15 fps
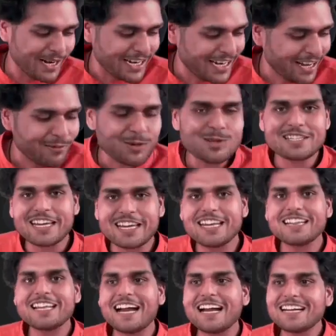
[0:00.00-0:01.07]
Have you seen
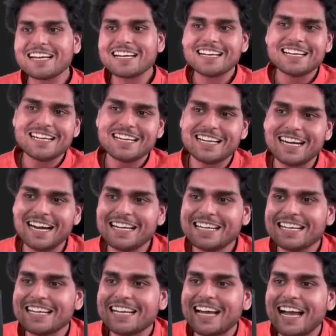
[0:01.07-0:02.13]
that? Right?
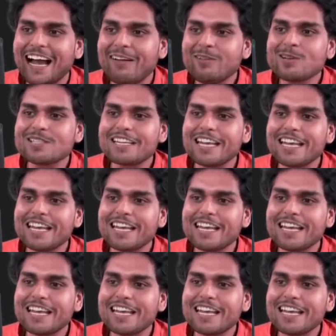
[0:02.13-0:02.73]
Have you seen?